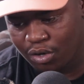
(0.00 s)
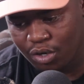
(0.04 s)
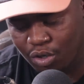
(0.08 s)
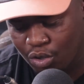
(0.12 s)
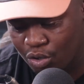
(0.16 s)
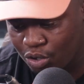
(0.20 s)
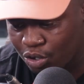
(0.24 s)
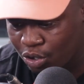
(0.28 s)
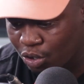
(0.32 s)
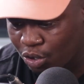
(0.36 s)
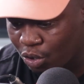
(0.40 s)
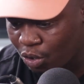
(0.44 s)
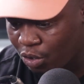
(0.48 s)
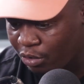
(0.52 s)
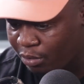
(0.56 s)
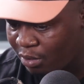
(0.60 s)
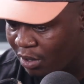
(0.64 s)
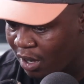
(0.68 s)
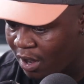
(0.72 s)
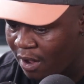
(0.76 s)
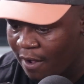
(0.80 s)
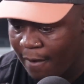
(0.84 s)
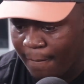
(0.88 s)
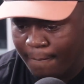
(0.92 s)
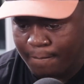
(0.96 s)
YouTube.
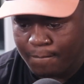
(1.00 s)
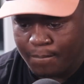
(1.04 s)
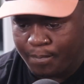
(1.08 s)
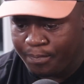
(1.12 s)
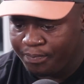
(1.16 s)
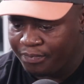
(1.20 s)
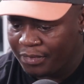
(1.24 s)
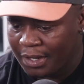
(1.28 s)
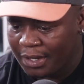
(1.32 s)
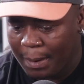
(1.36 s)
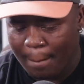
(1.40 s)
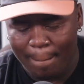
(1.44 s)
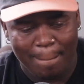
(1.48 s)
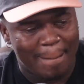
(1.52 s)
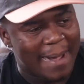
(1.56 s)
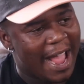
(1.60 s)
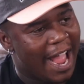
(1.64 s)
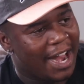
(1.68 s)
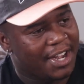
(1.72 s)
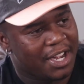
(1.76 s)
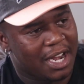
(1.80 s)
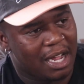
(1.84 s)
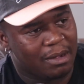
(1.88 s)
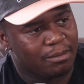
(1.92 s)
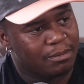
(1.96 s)

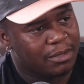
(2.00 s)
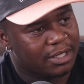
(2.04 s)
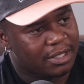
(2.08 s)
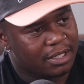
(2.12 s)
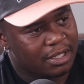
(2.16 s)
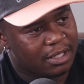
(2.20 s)
Mad numbers.